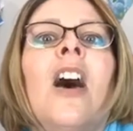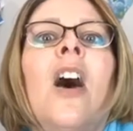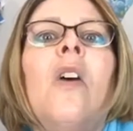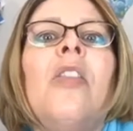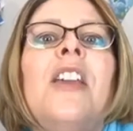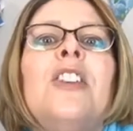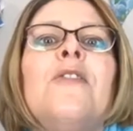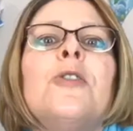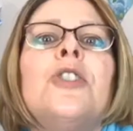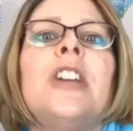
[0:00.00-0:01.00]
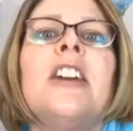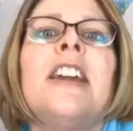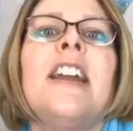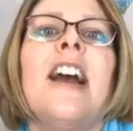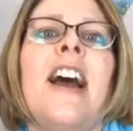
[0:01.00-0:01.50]
Oh, thank you for
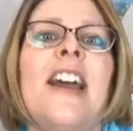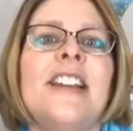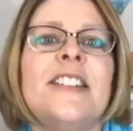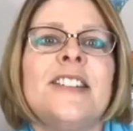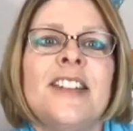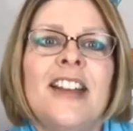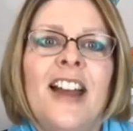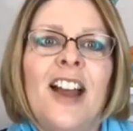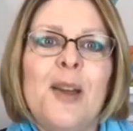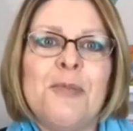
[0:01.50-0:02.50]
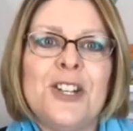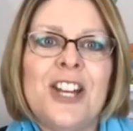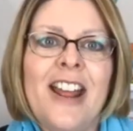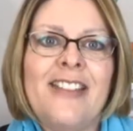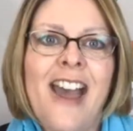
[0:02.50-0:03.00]
sharing, guys. I
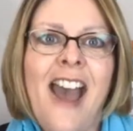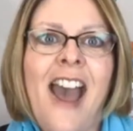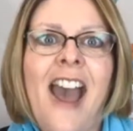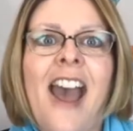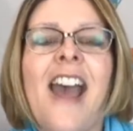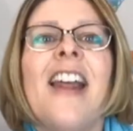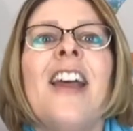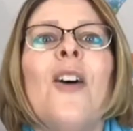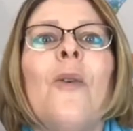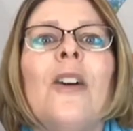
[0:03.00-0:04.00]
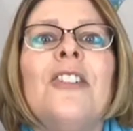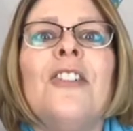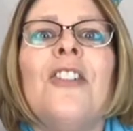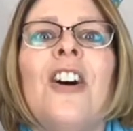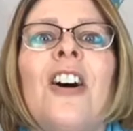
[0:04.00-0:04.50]
appreciate that.
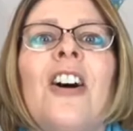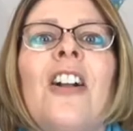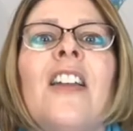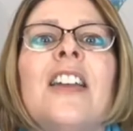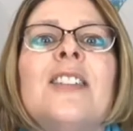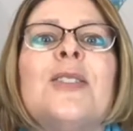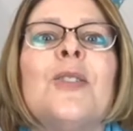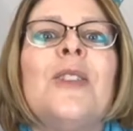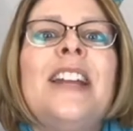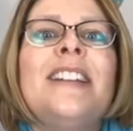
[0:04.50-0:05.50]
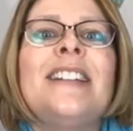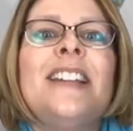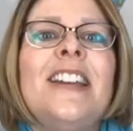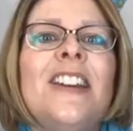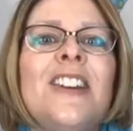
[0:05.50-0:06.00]
Wonderful. Serena's
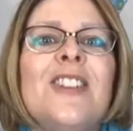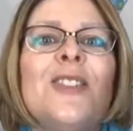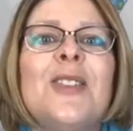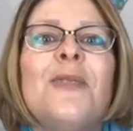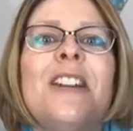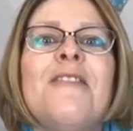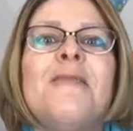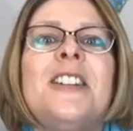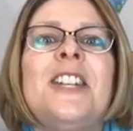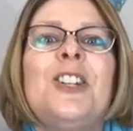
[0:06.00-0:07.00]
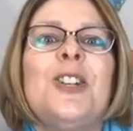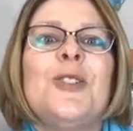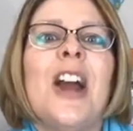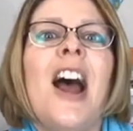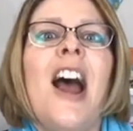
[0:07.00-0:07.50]
here. Serena from the Teaching
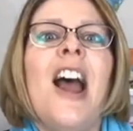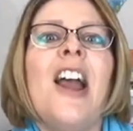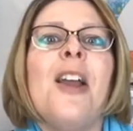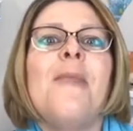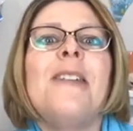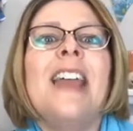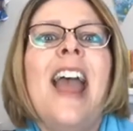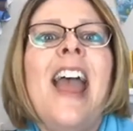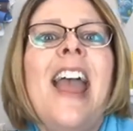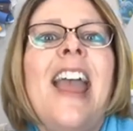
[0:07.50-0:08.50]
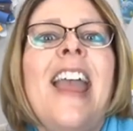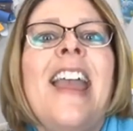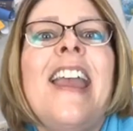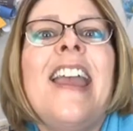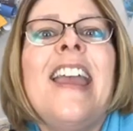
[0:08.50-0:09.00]
Tribe.
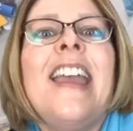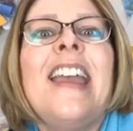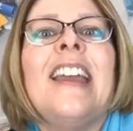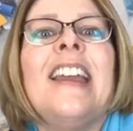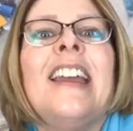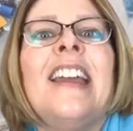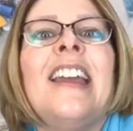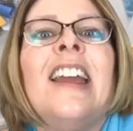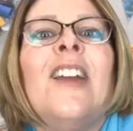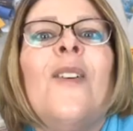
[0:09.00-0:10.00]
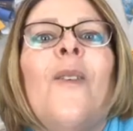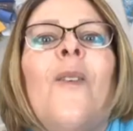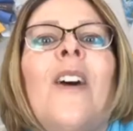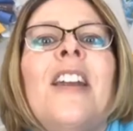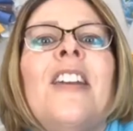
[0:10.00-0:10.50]
Yay.
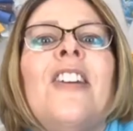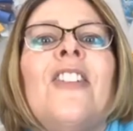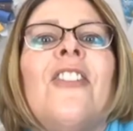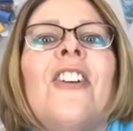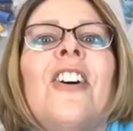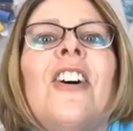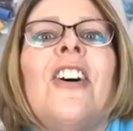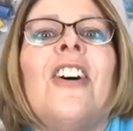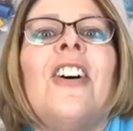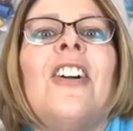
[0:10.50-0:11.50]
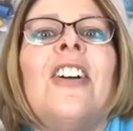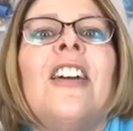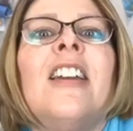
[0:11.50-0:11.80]
Wonderful.